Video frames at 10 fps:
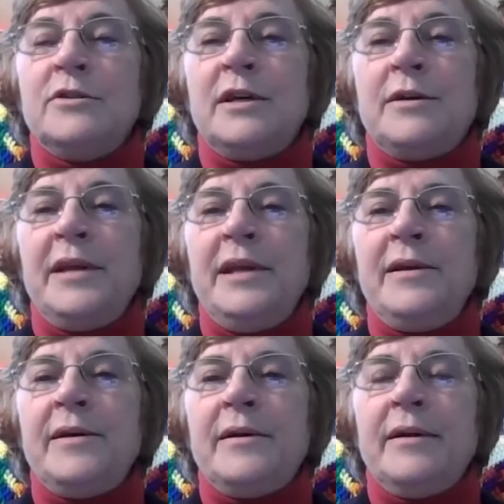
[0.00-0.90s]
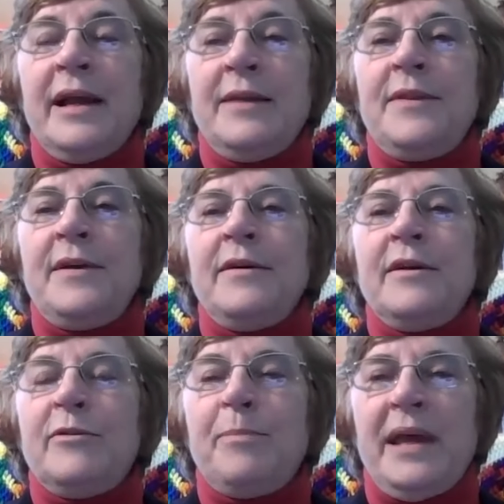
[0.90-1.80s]
there a year at their
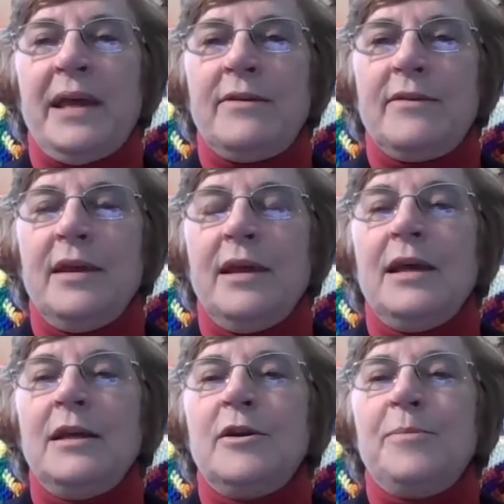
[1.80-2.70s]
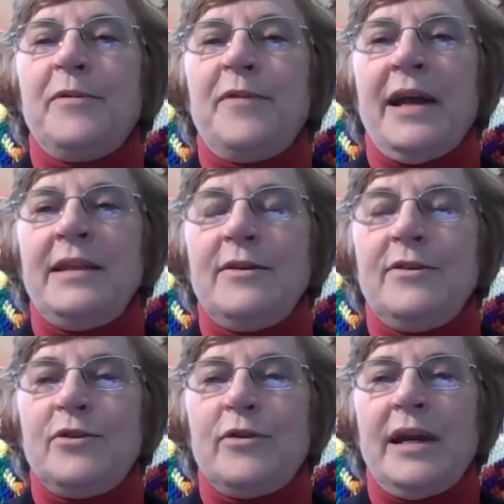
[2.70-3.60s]
expense to provide
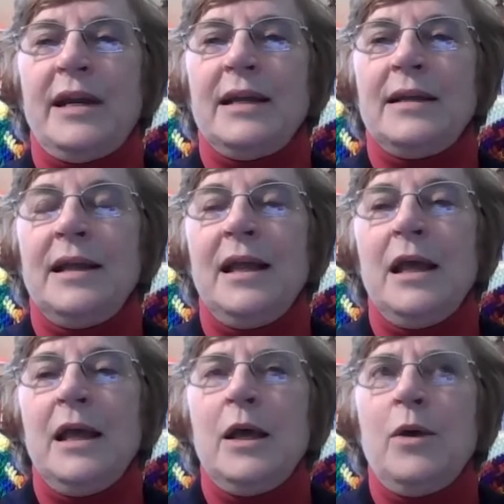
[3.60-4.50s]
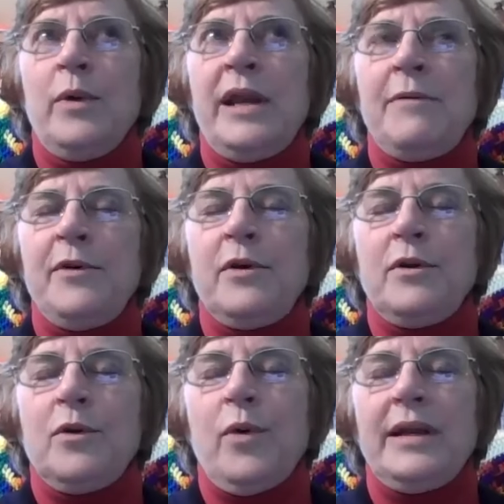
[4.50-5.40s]
this training. We never
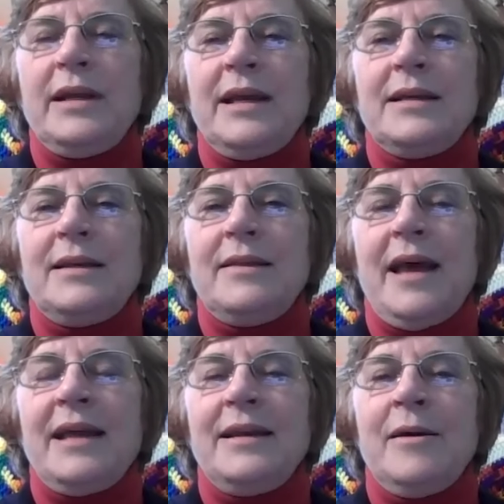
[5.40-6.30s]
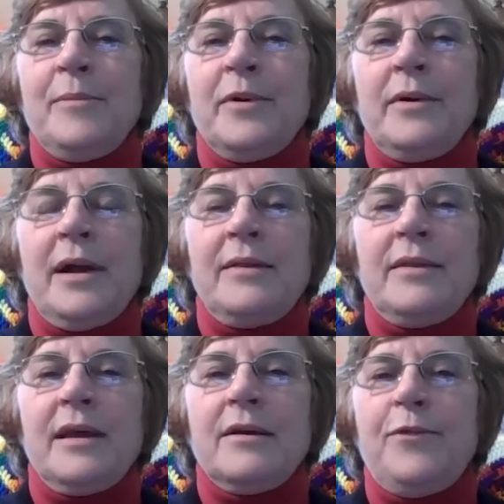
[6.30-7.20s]
could quite get to that number, I
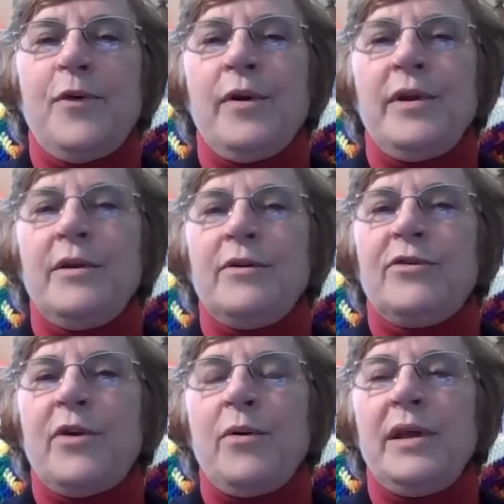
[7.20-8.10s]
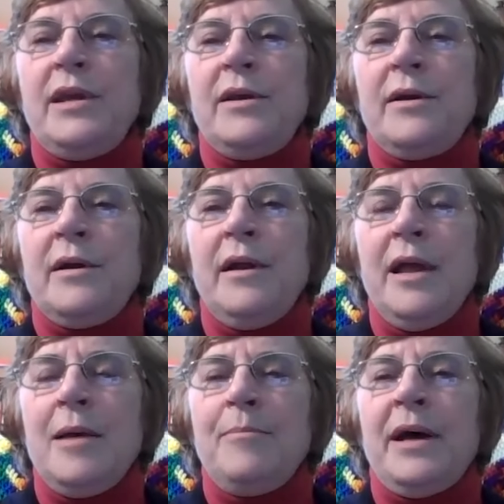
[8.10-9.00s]
think 40 or so a year,
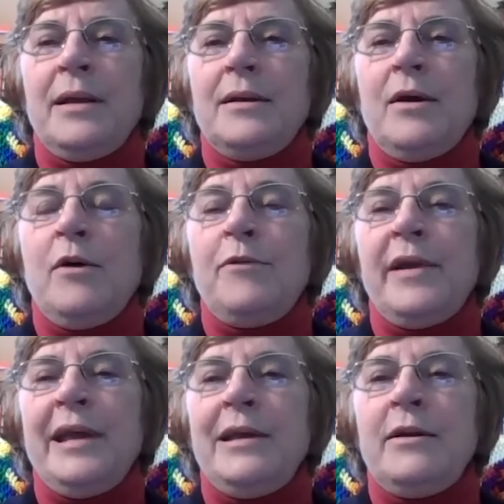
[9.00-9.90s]
but over 8